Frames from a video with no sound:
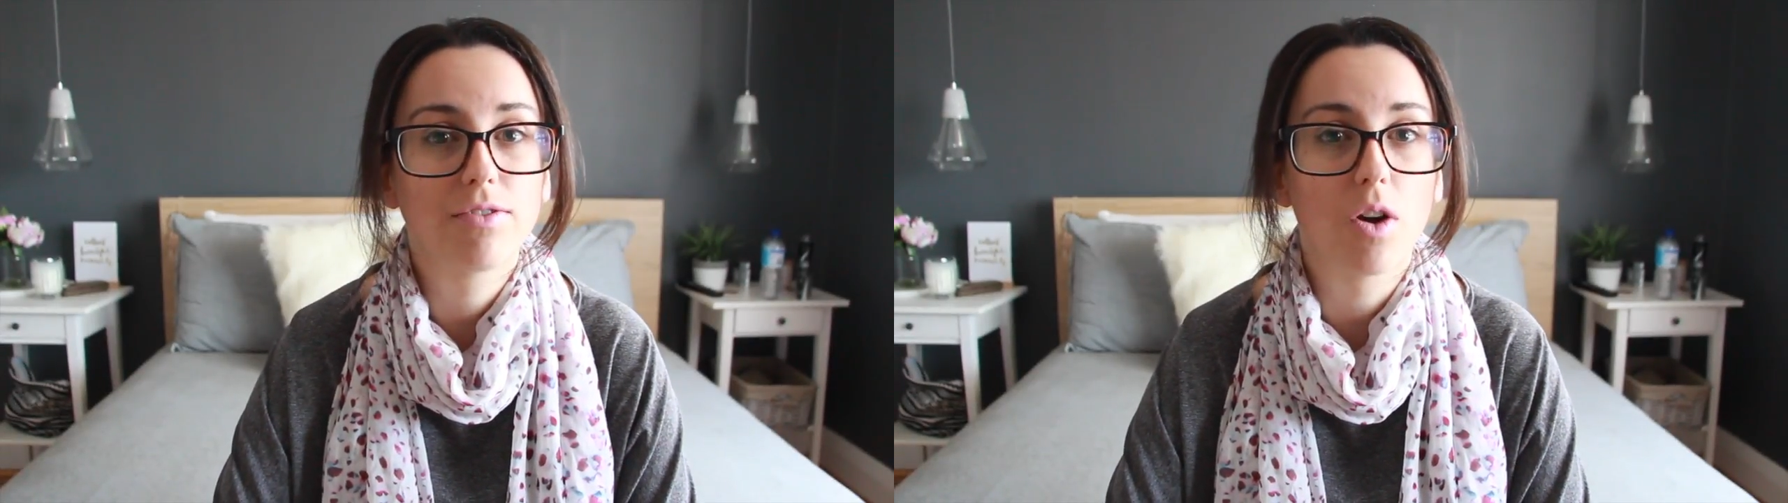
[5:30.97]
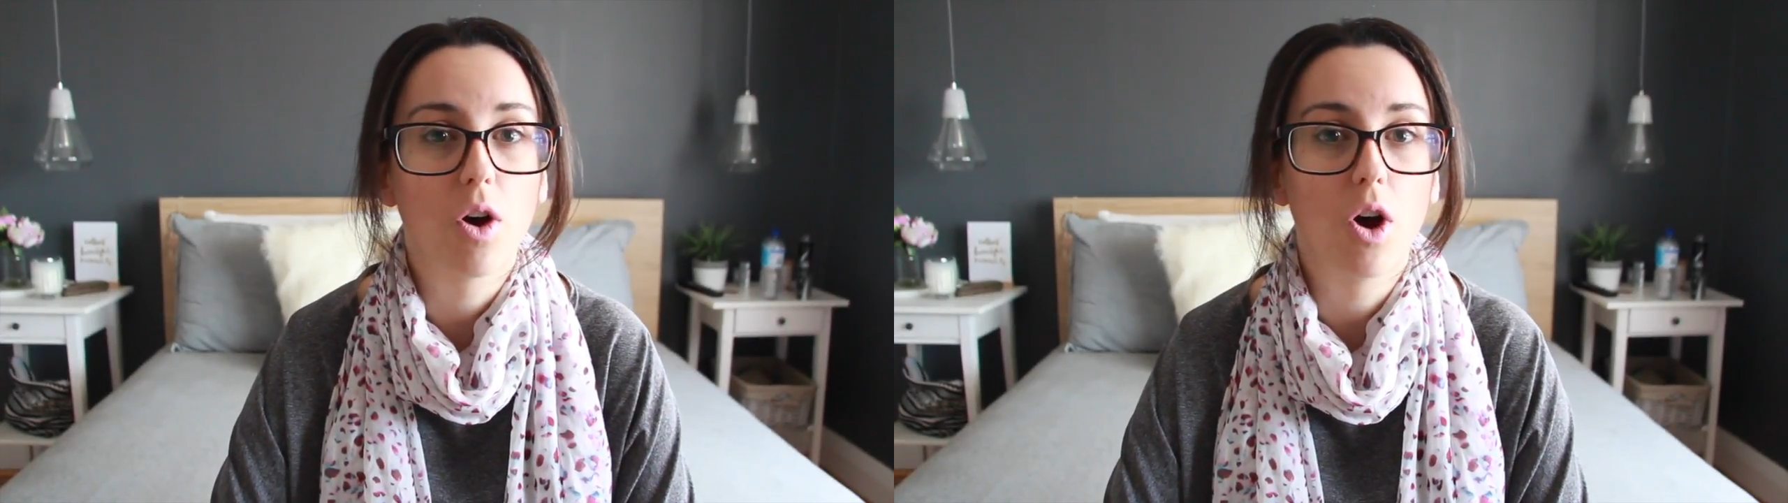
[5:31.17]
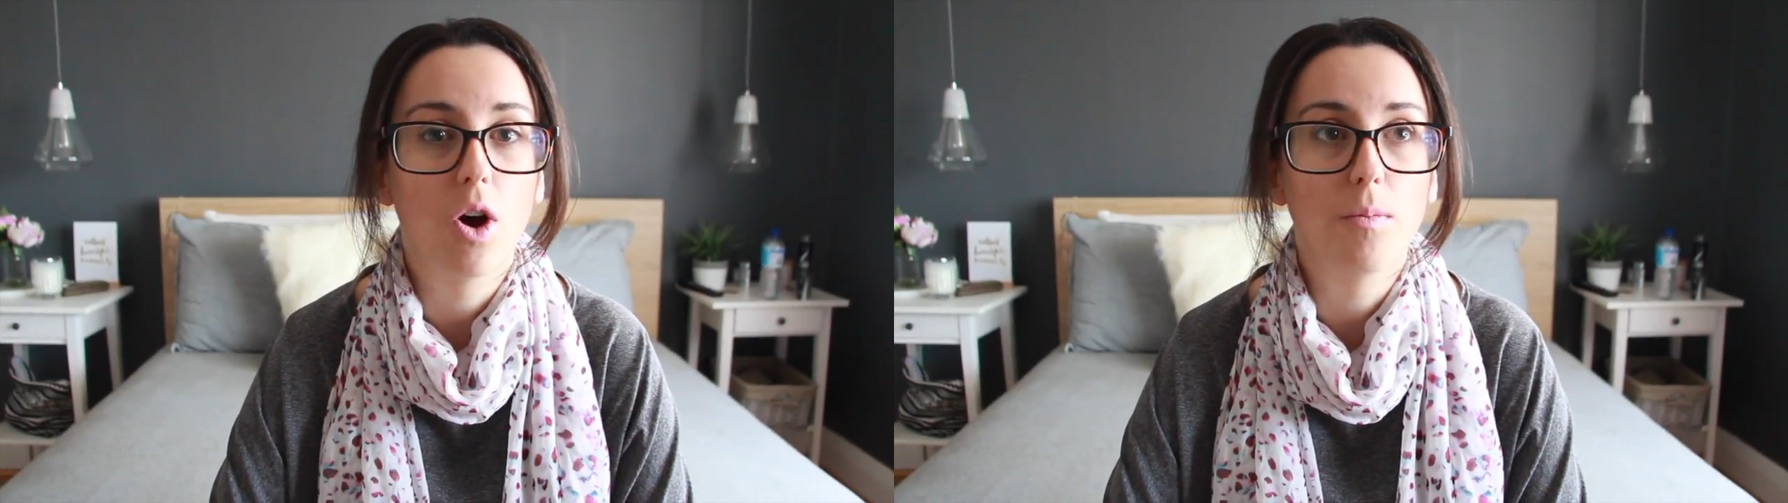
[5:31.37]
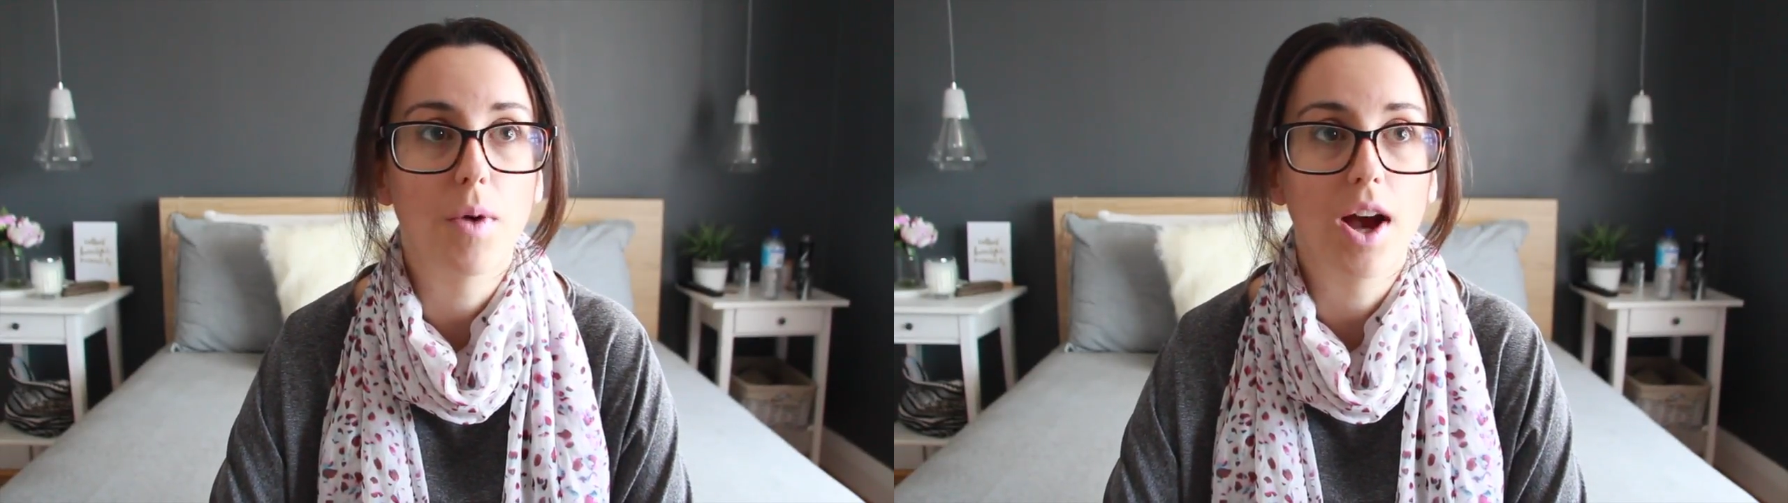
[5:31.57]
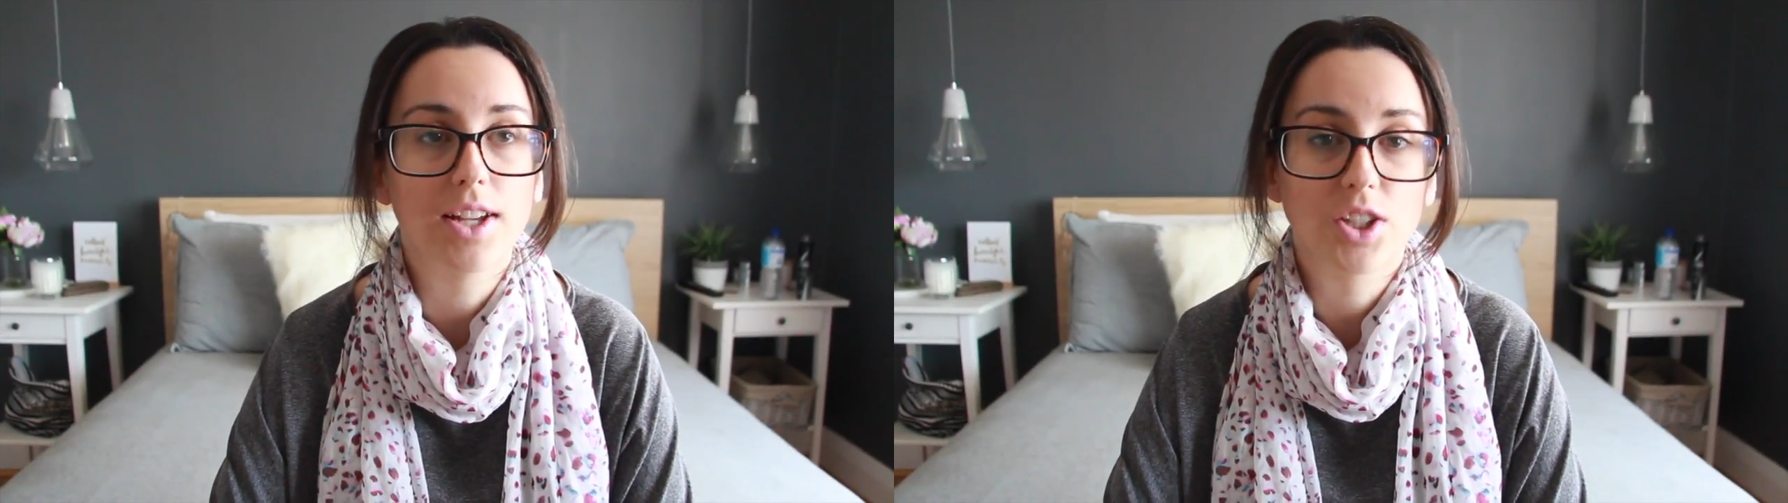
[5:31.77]
from
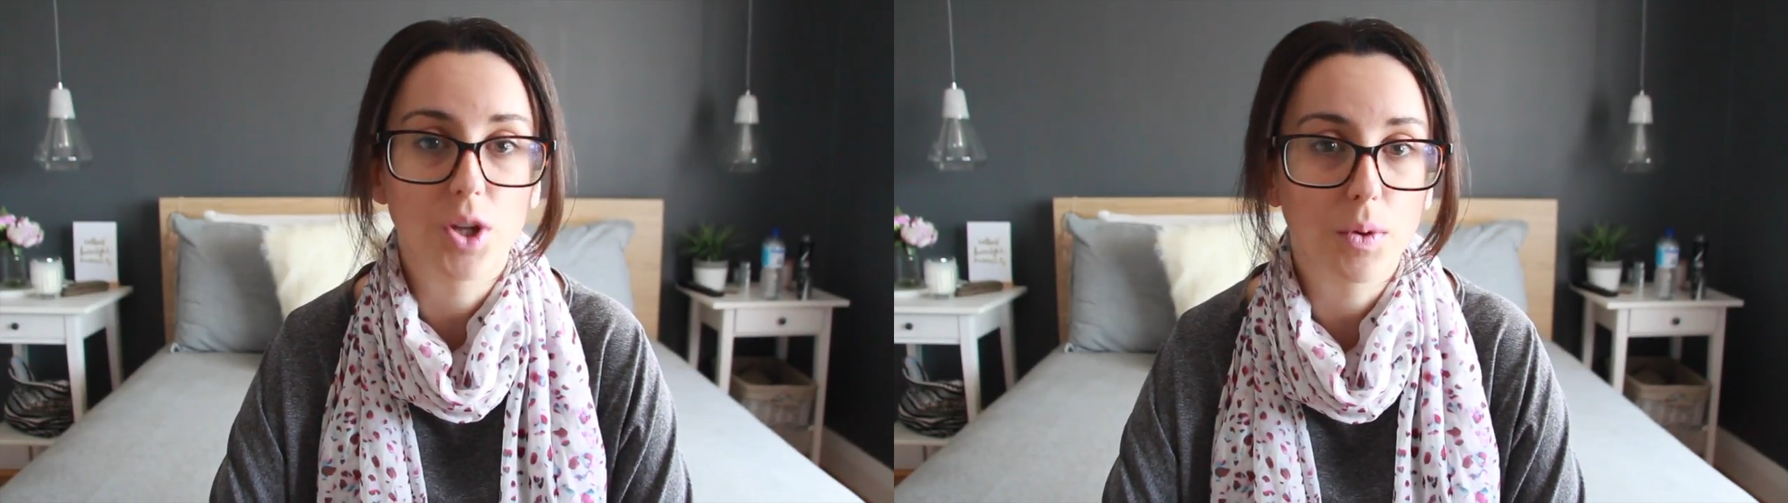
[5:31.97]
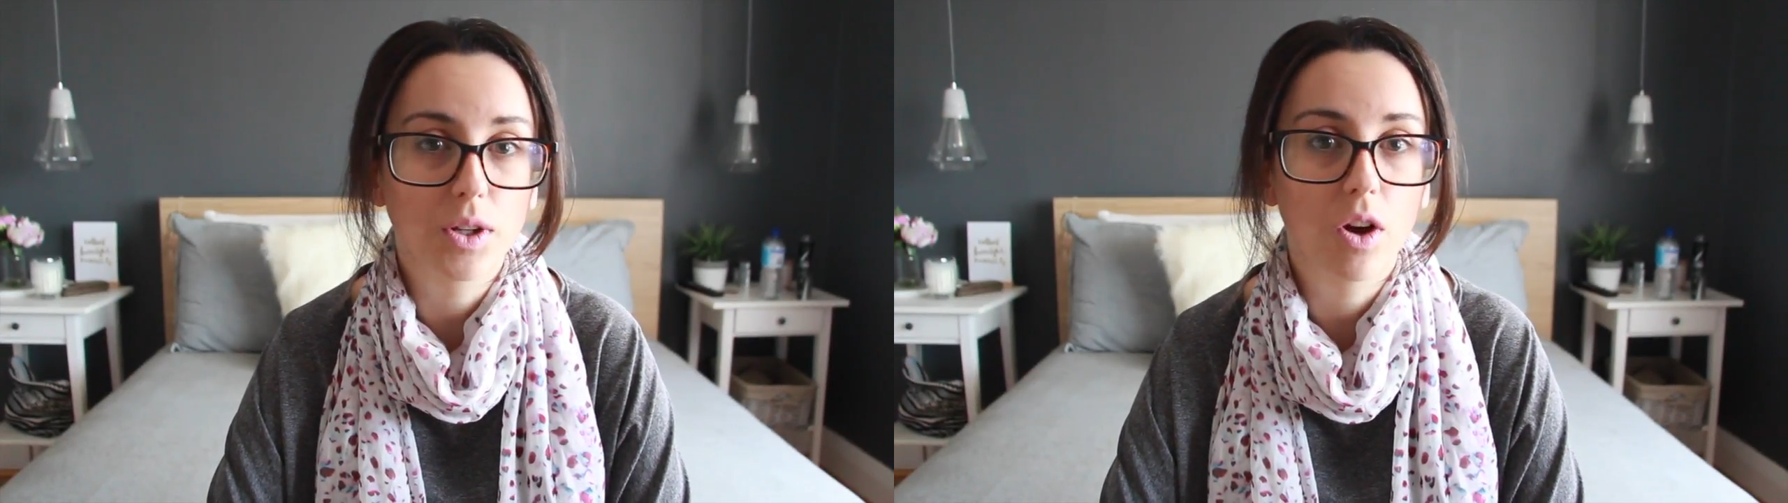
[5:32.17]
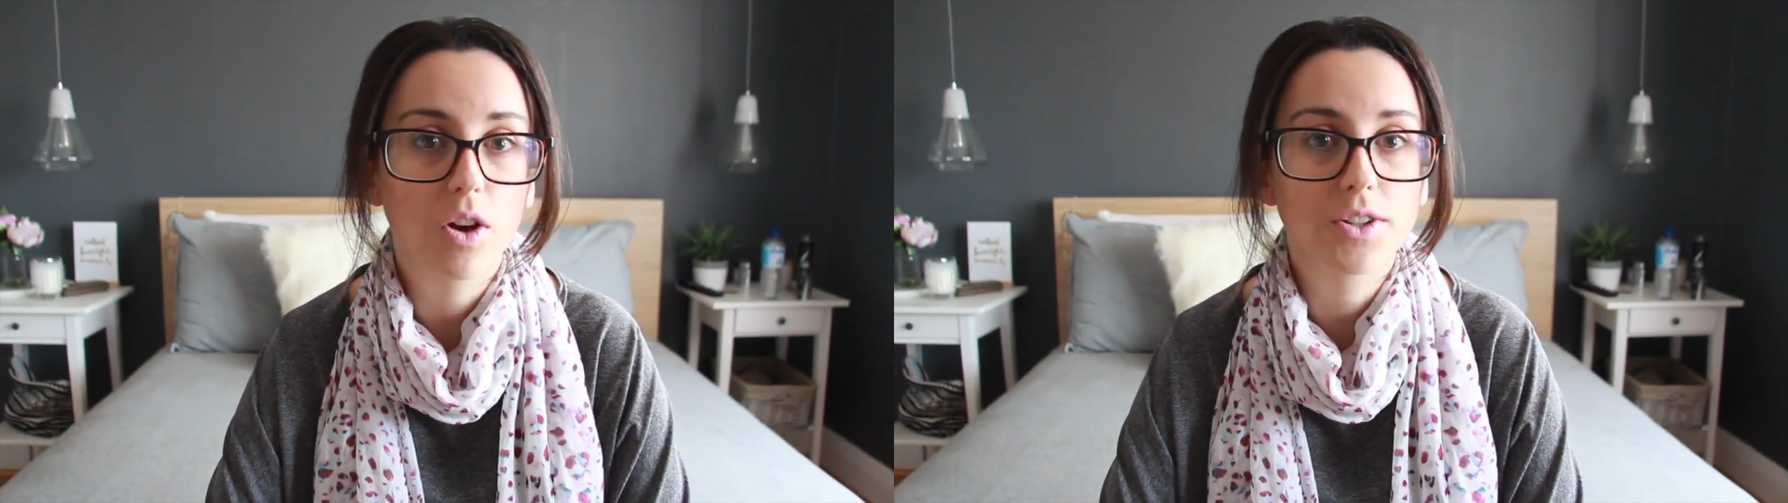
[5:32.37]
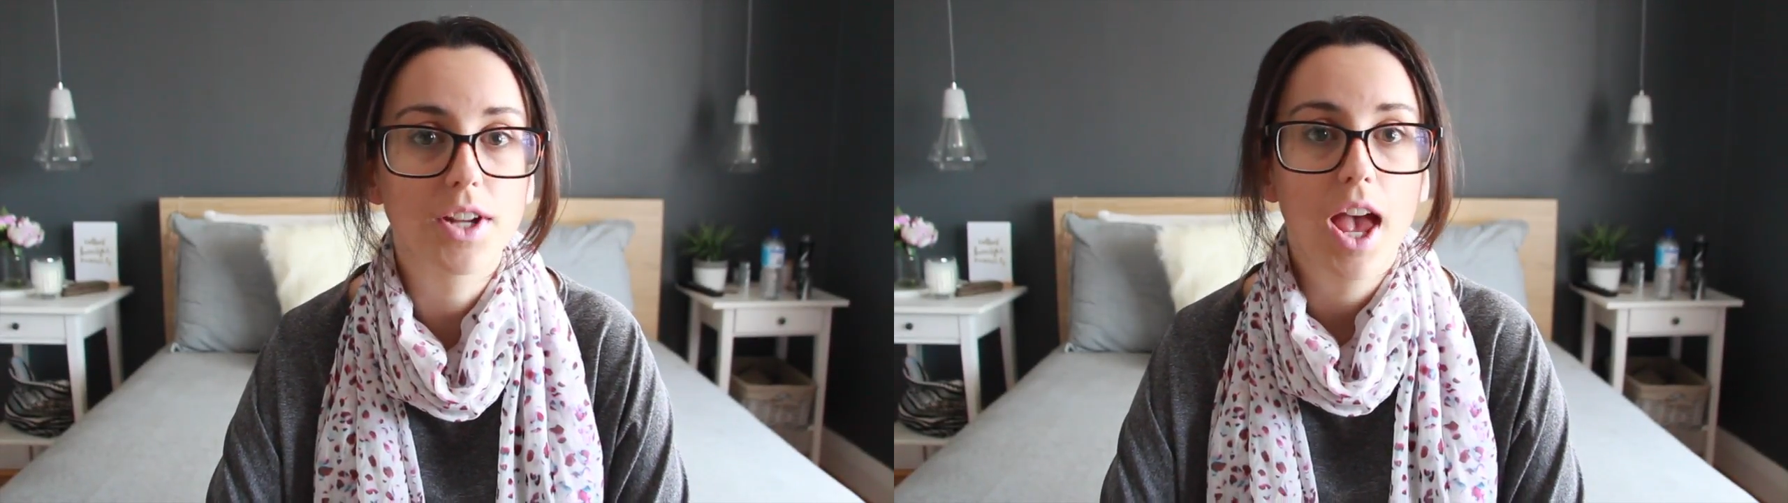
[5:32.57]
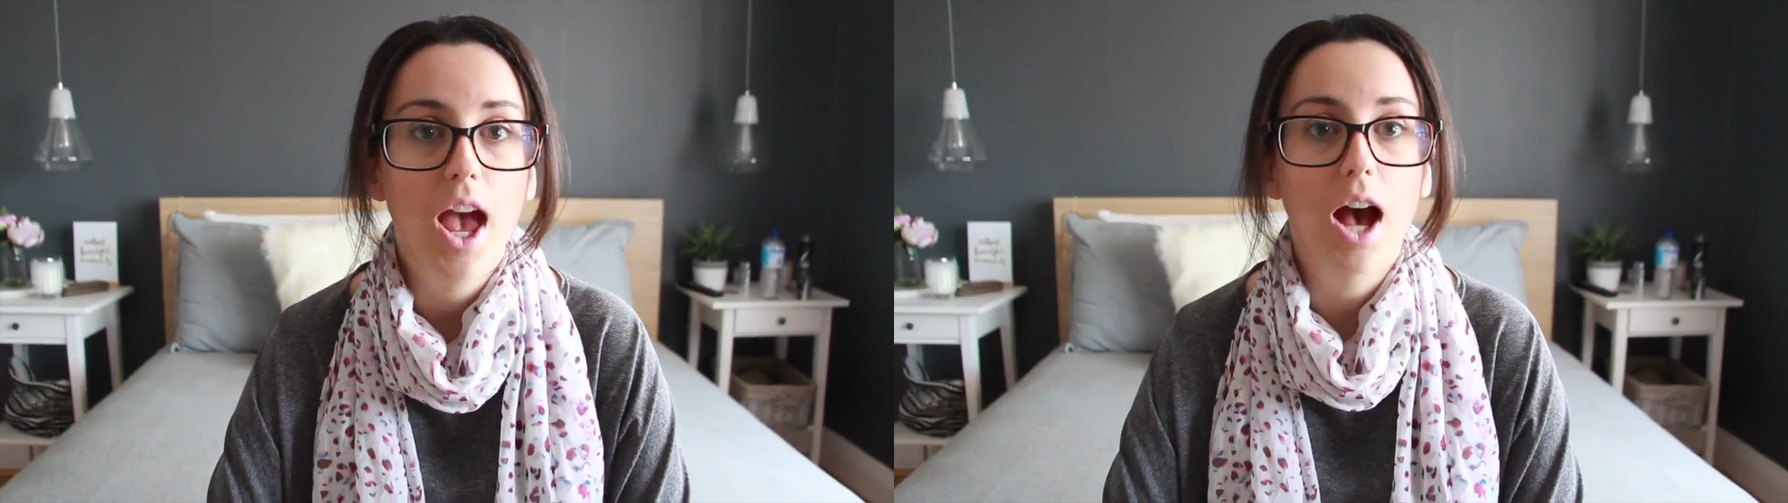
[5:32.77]
I Sew A Lot.